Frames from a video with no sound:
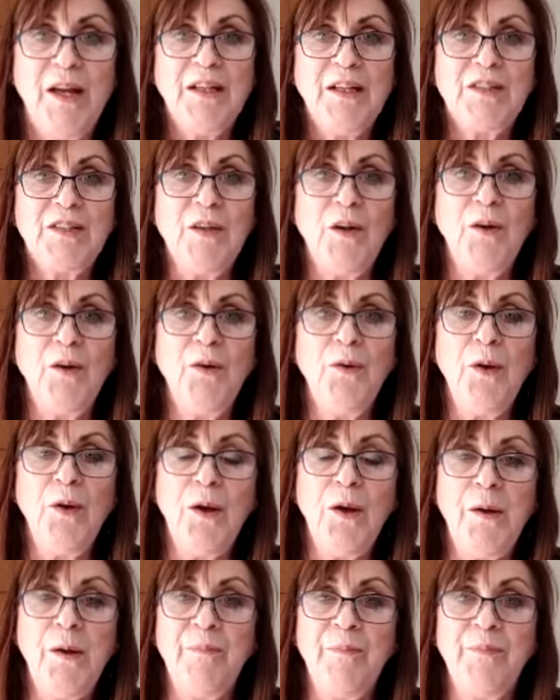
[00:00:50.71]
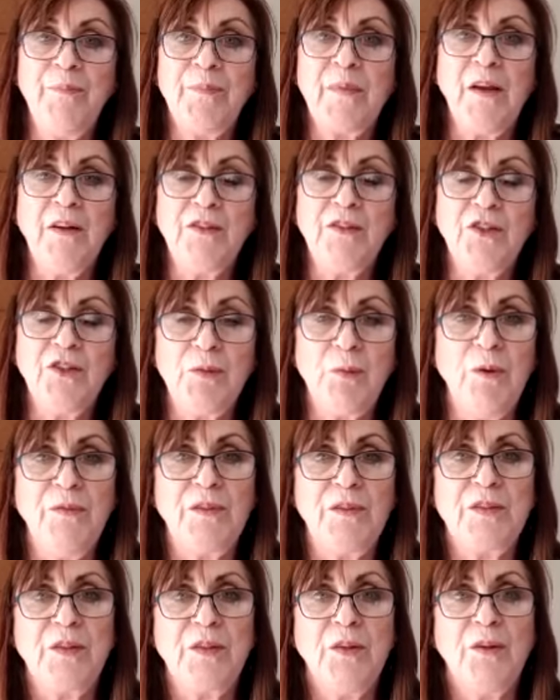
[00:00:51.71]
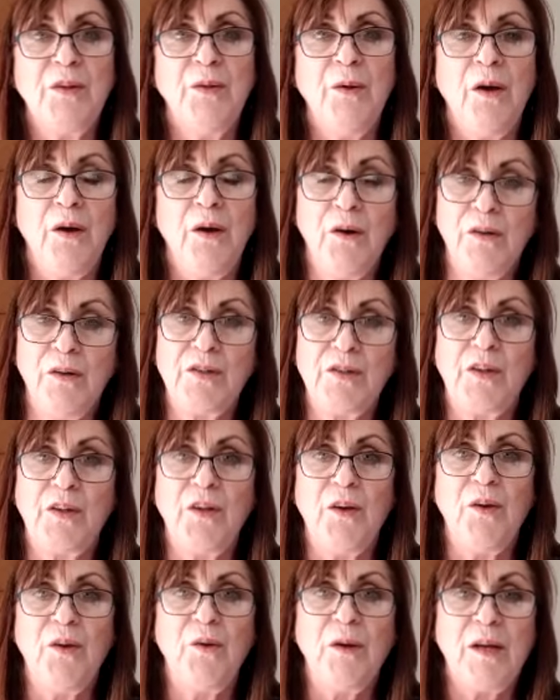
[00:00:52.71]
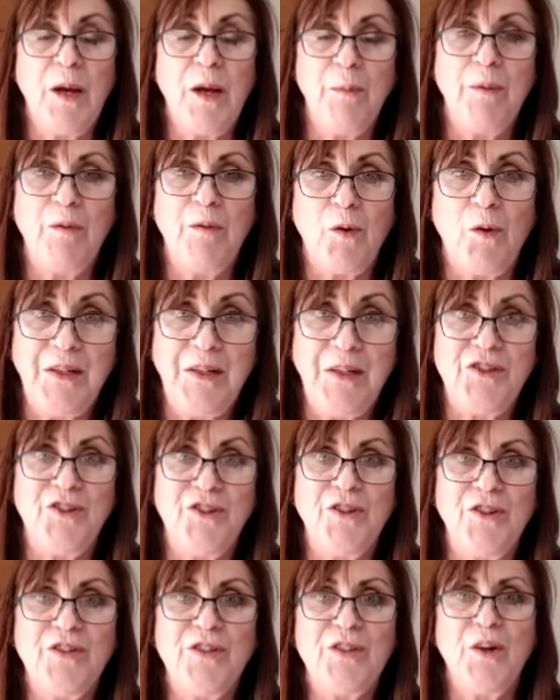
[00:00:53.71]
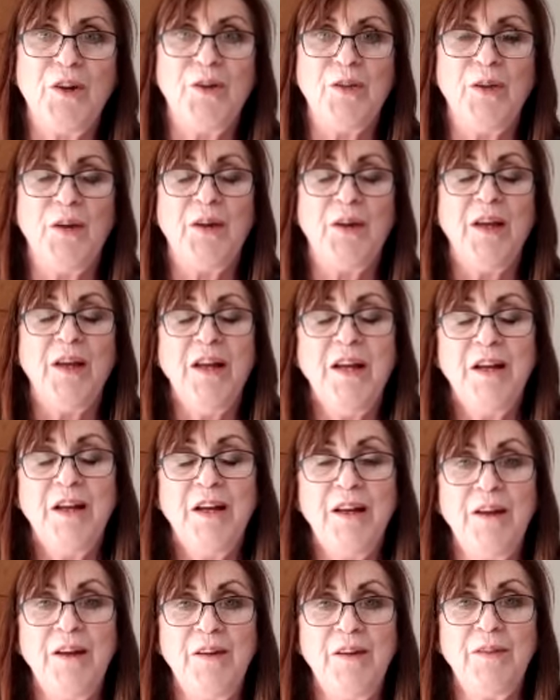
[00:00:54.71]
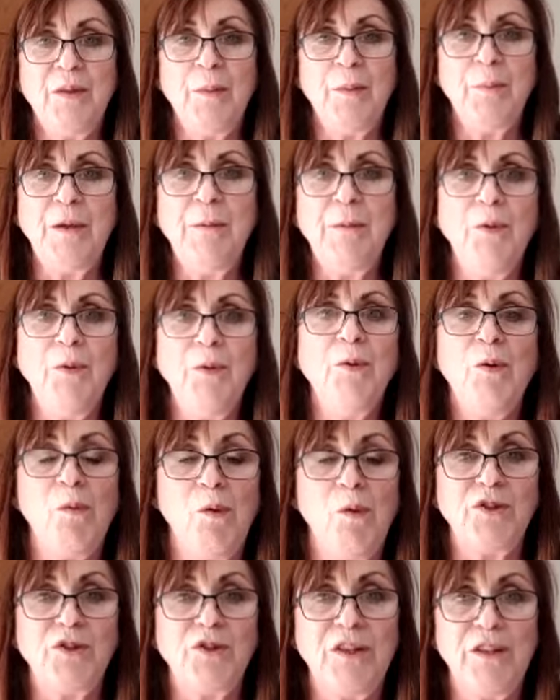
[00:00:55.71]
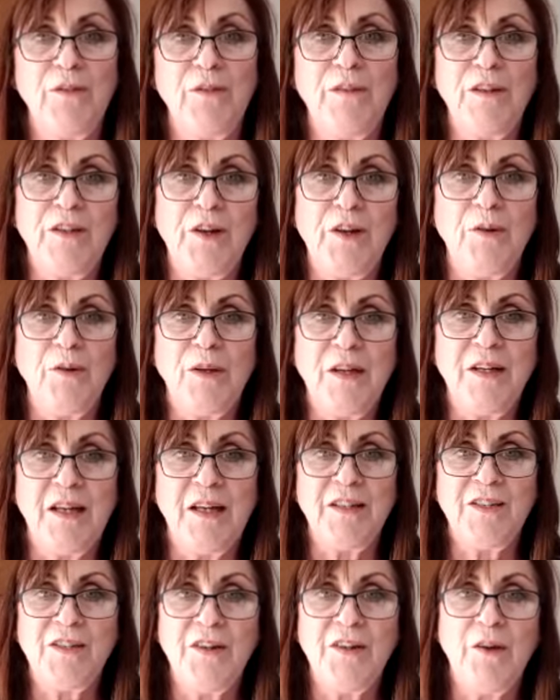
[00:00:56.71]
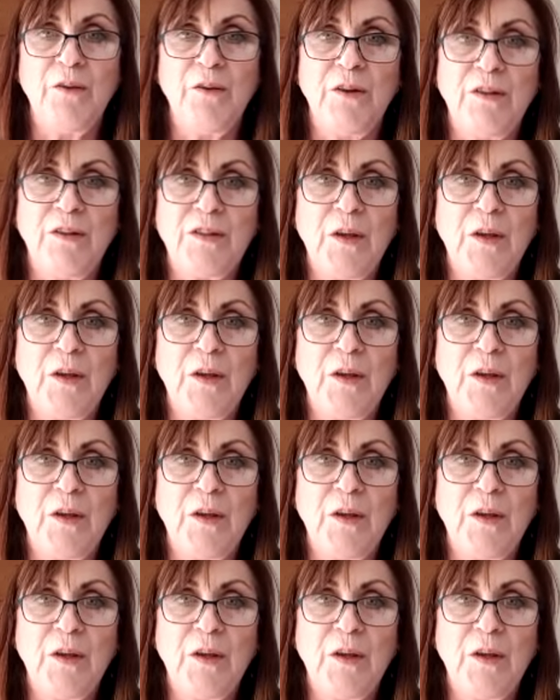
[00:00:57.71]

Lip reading: So I just want to ask you a couple of questions so that the people who are watching the video can get to know you.